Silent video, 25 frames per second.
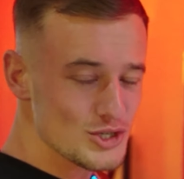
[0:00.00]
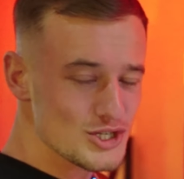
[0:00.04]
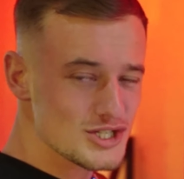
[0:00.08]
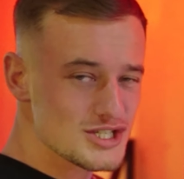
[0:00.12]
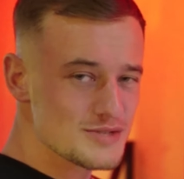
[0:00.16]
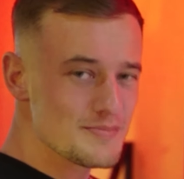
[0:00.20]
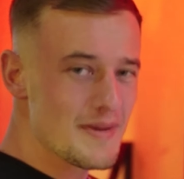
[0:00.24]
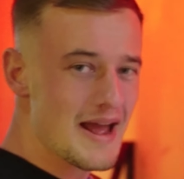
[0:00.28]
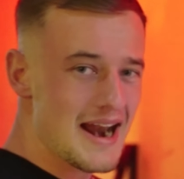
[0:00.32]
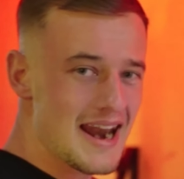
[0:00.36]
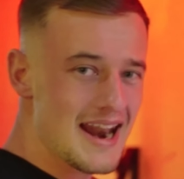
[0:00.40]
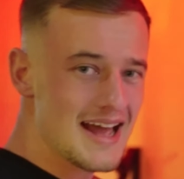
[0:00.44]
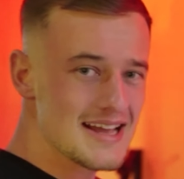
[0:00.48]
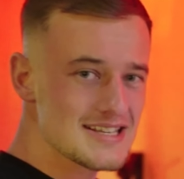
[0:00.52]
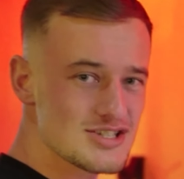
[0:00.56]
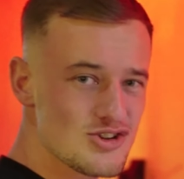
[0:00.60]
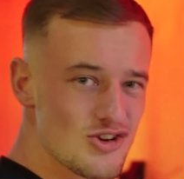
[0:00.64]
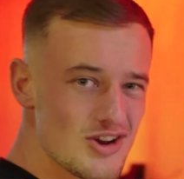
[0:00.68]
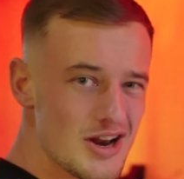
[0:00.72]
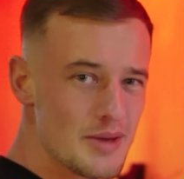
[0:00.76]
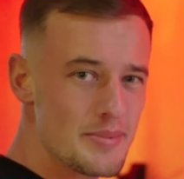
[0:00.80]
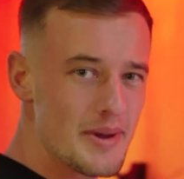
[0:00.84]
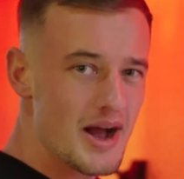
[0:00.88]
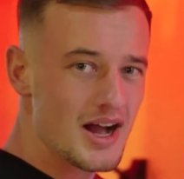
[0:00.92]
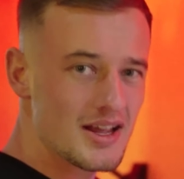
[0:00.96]
just so my lats
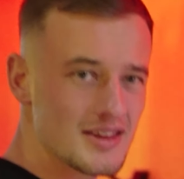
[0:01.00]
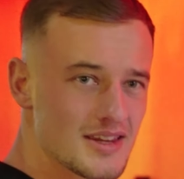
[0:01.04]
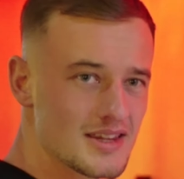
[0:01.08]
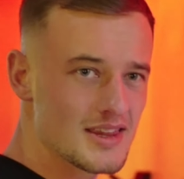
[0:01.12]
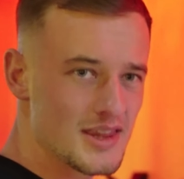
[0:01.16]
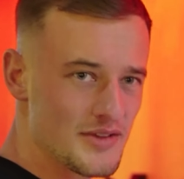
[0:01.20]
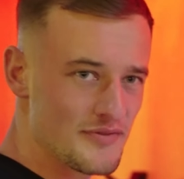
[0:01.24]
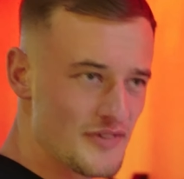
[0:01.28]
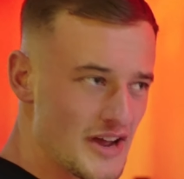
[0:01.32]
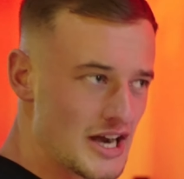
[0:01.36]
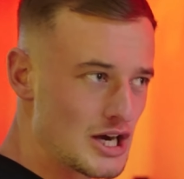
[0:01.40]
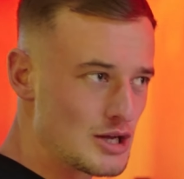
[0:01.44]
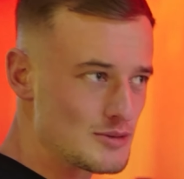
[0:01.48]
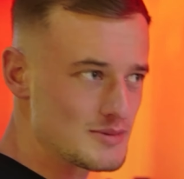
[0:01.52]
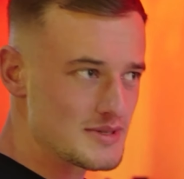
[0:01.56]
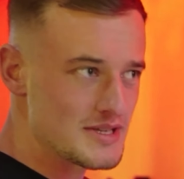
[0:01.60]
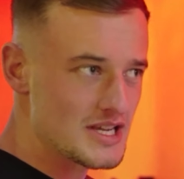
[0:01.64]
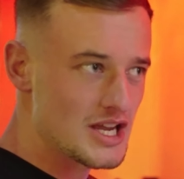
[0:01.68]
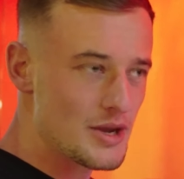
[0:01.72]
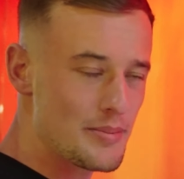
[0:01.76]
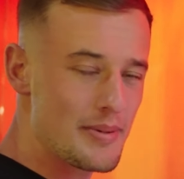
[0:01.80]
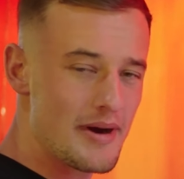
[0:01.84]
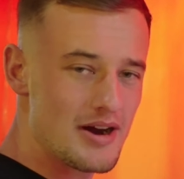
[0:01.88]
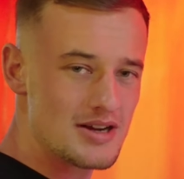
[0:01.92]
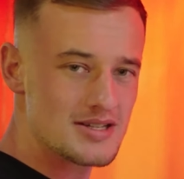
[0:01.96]
are a little bit underdeveloped
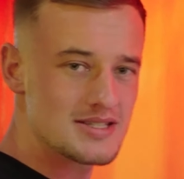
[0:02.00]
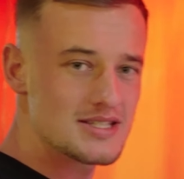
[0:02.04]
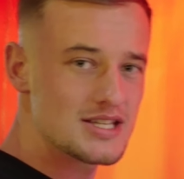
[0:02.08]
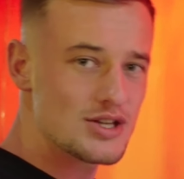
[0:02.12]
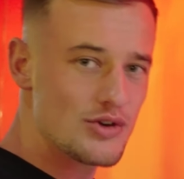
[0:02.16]
in comparison